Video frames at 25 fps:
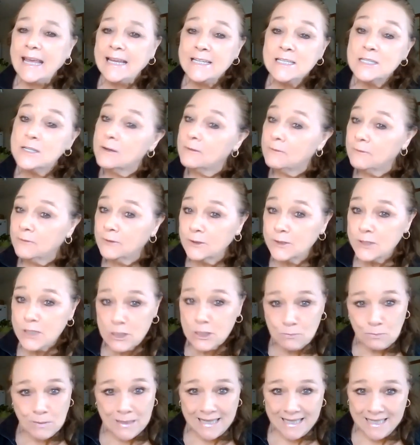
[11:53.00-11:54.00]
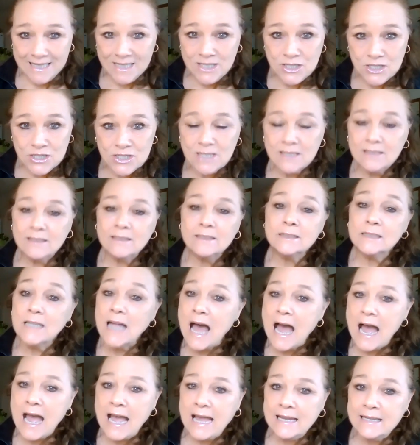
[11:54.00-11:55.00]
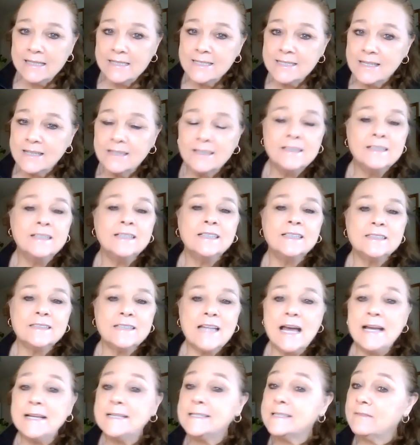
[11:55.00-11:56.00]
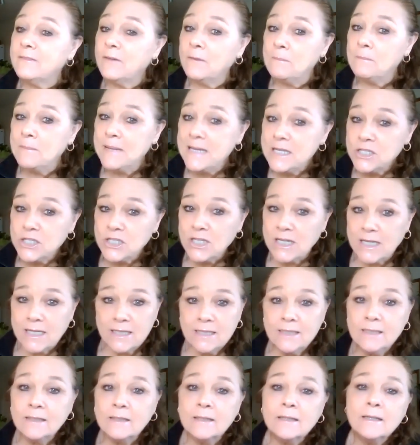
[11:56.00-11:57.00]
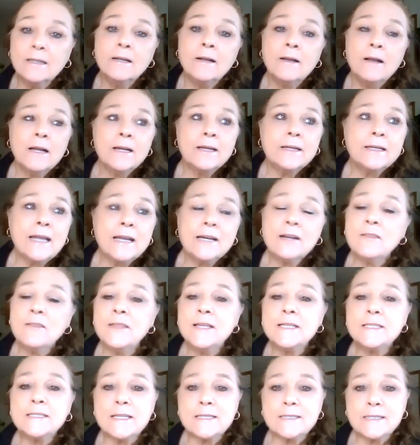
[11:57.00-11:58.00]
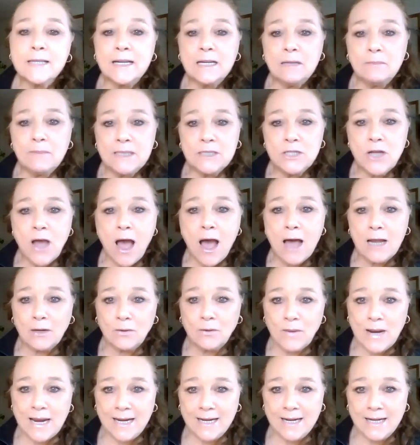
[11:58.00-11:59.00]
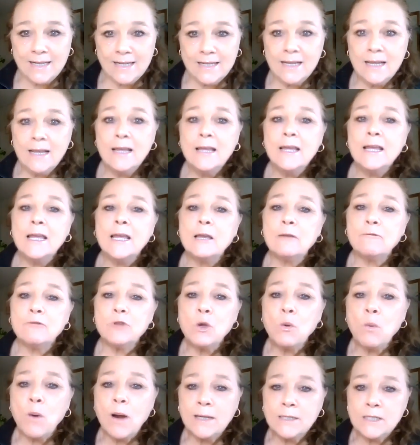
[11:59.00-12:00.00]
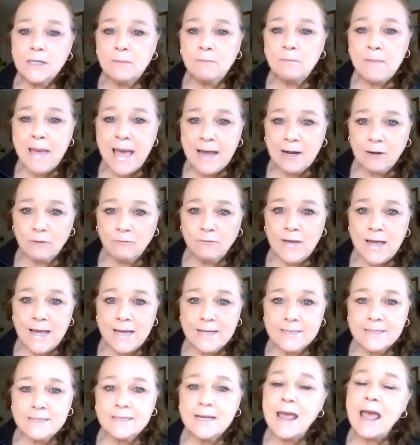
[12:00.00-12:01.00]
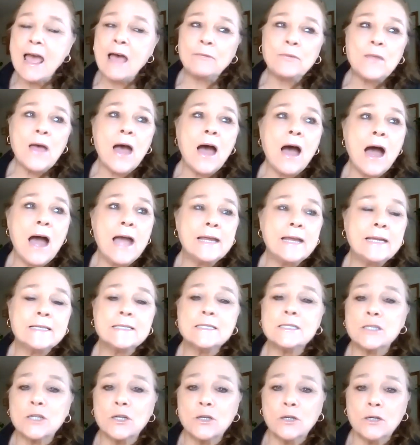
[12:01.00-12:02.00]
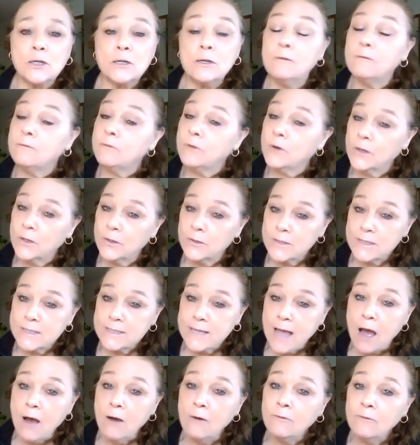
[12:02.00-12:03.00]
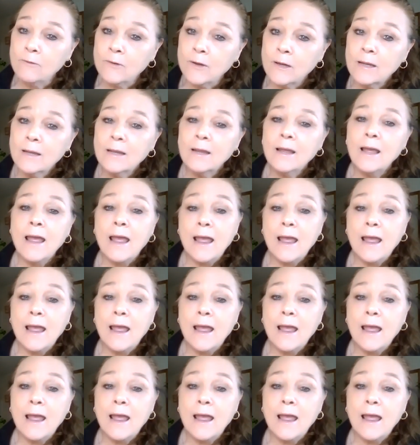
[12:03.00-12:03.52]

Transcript: hateful speech, lies of omission. None of this is going to be tolerated if you want to manifest at the highest good for yourself